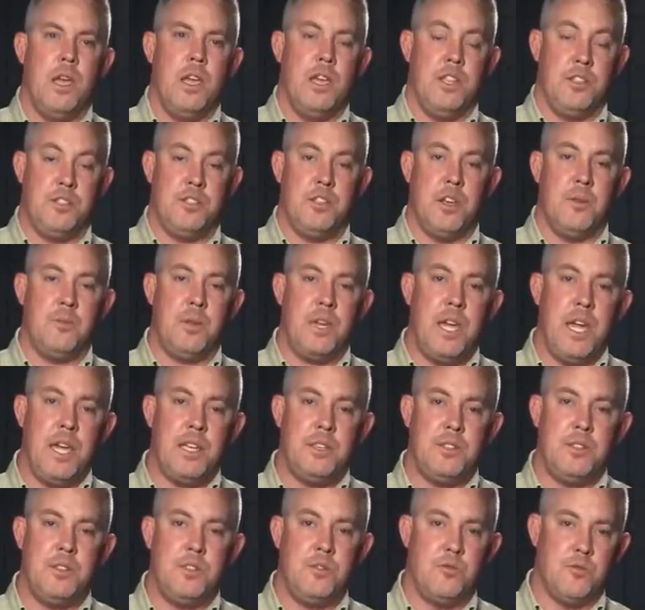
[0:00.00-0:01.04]
In some
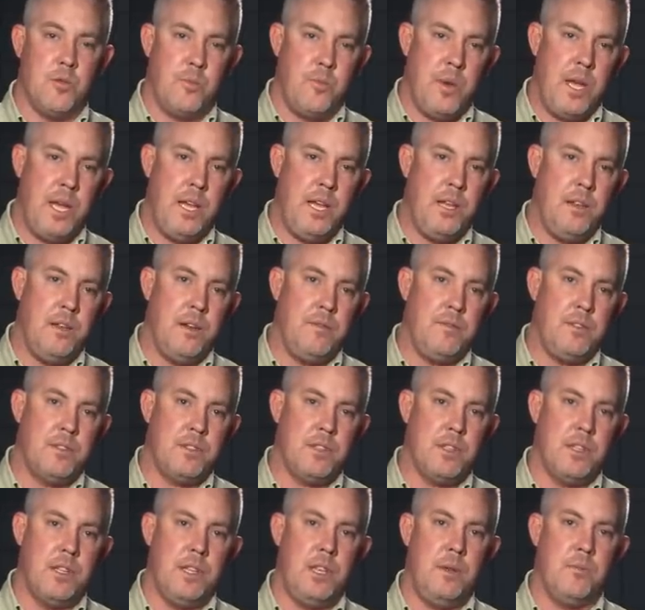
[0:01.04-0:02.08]
cases, repeating of this
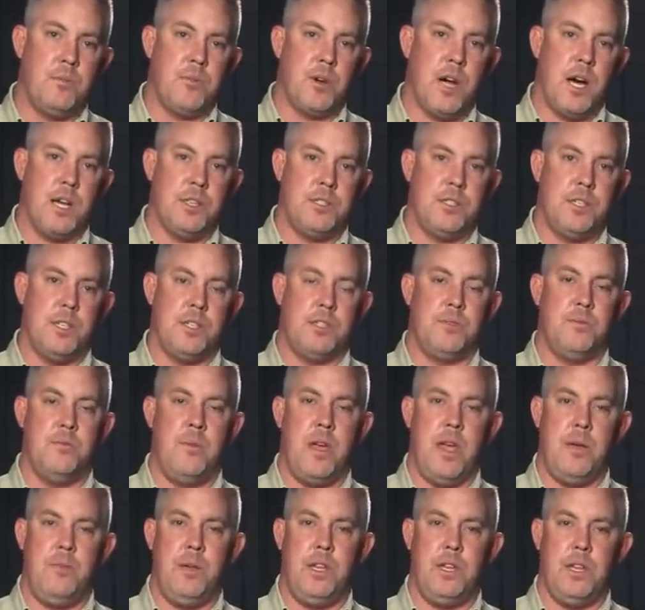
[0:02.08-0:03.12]
cleaning process
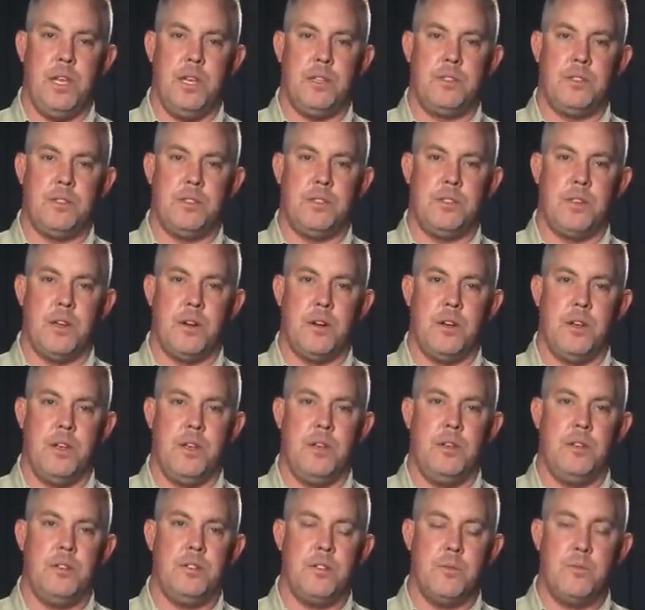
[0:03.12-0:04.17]
may be necessary,
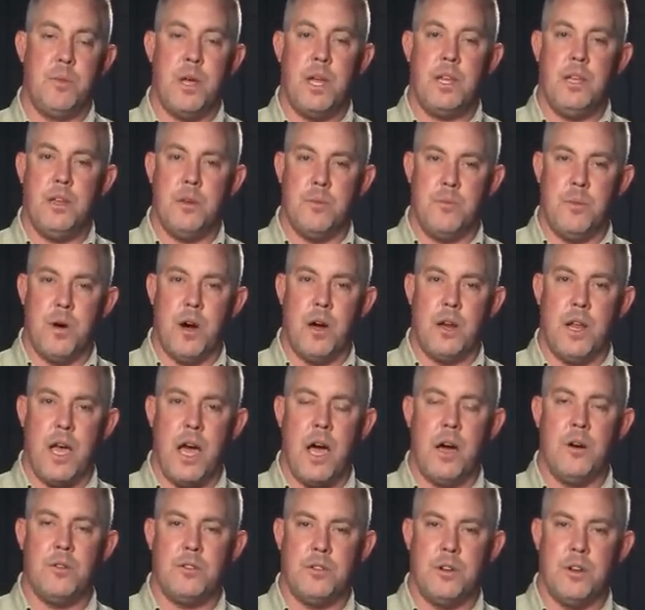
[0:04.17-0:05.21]
depending upon
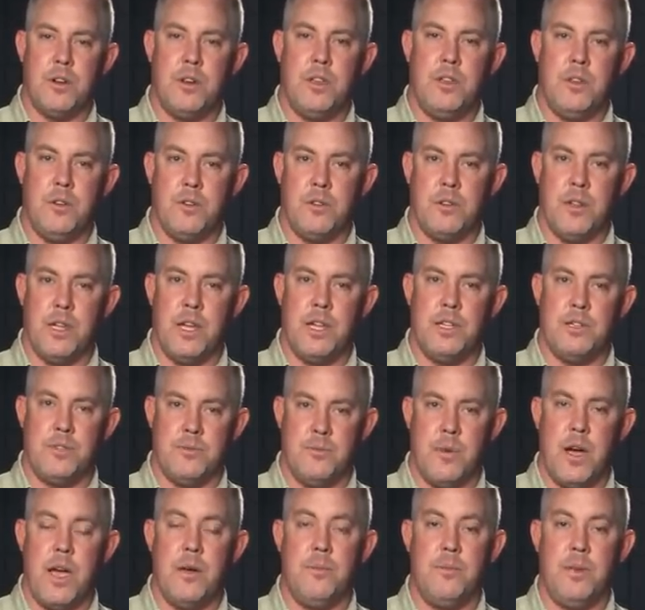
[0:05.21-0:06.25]
how dirty your lens
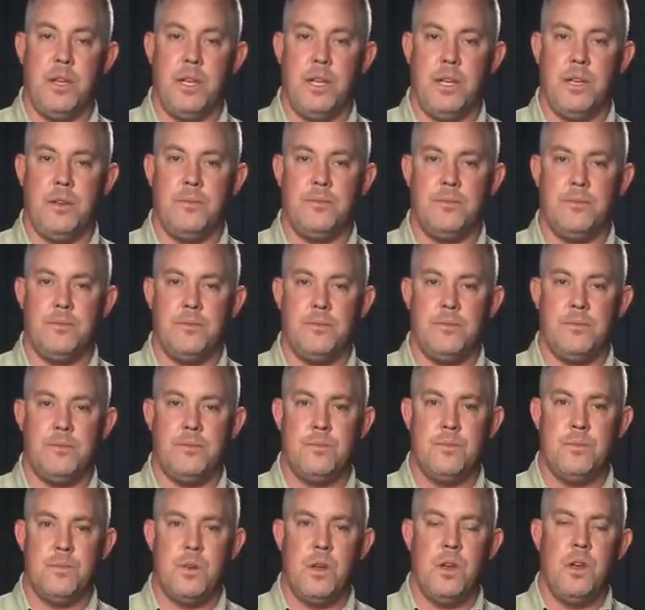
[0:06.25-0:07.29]
might be.
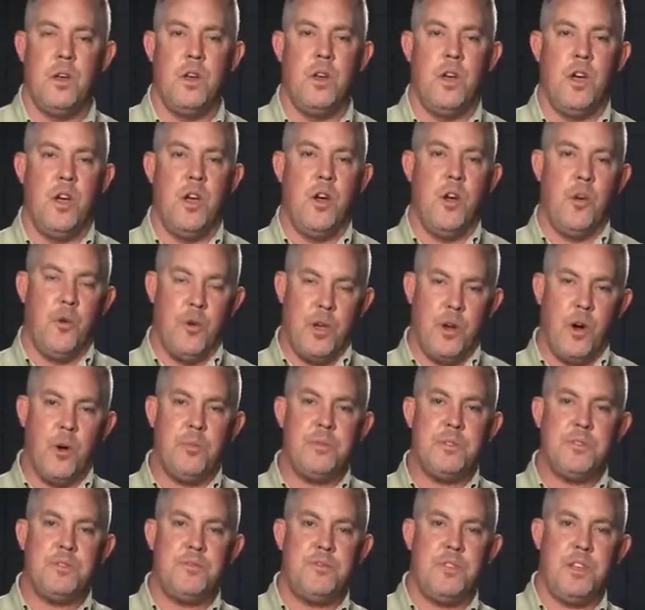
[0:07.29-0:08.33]
We hope
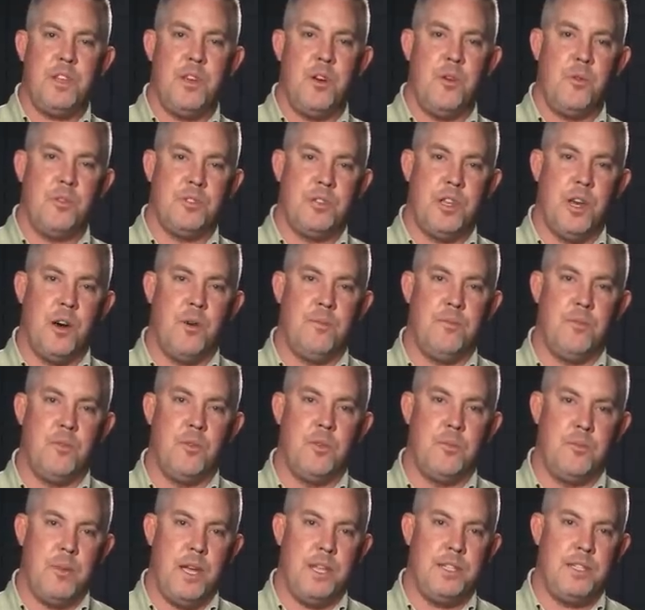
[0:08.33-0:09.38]
this video was helpful
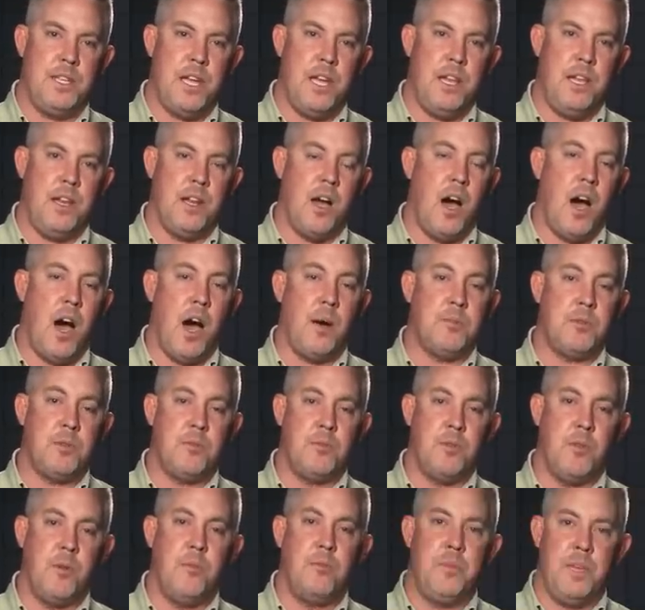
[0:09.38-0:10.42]
in maintaining
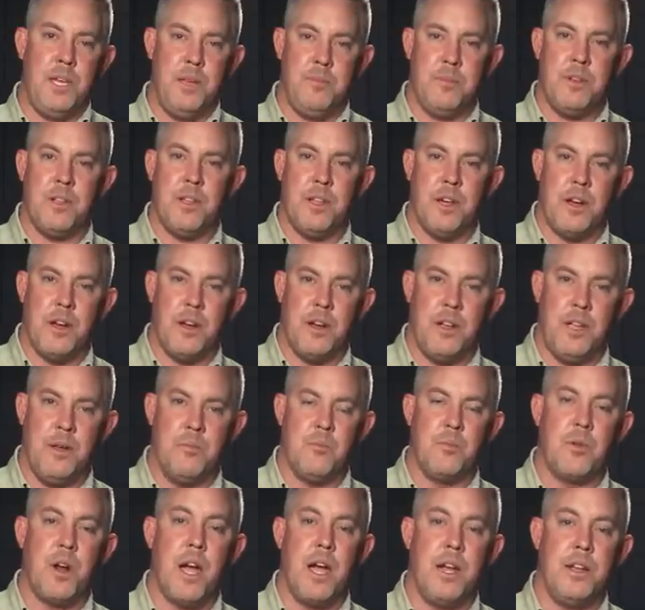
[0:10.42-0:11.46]
optimal beam clarity and
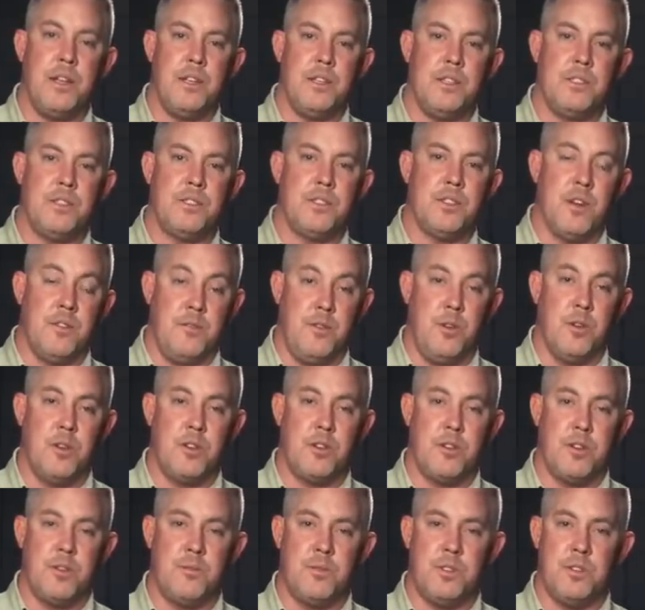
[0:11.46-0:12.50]
brightness of your
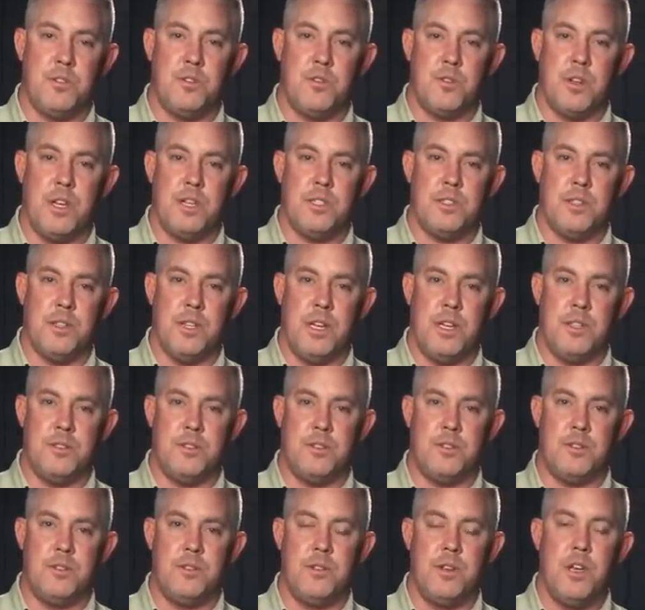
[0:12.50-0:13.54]
Crimson Trace
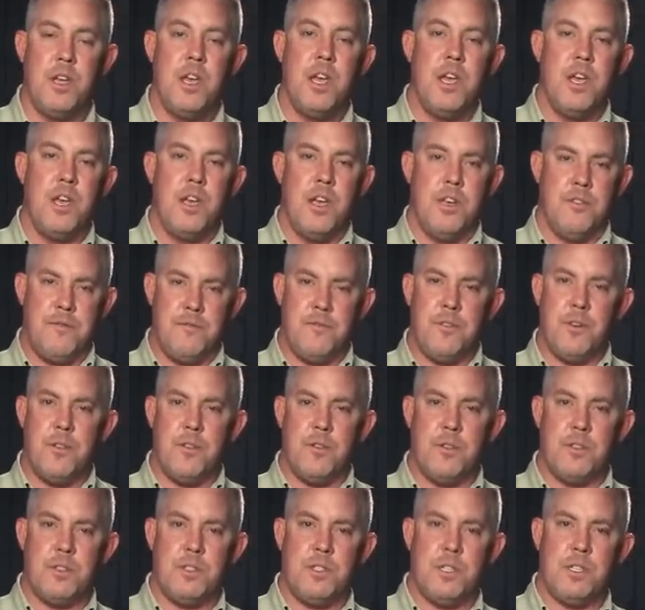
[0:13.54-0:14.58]
laser. If further
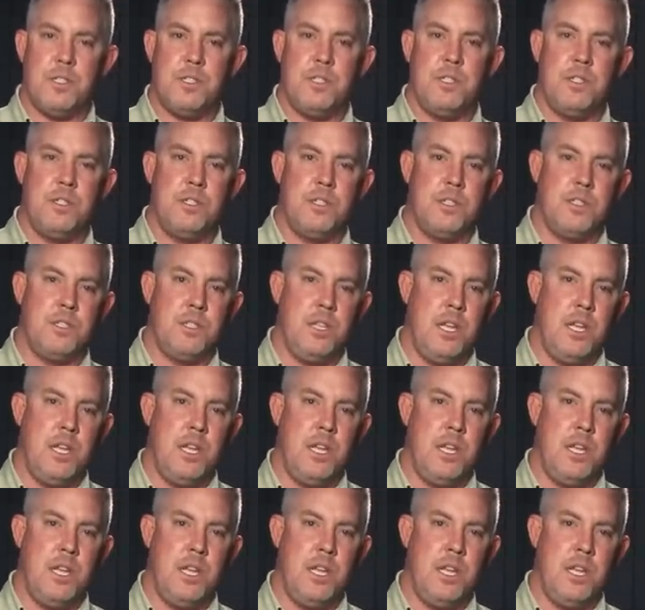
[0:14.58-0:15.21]
assistance is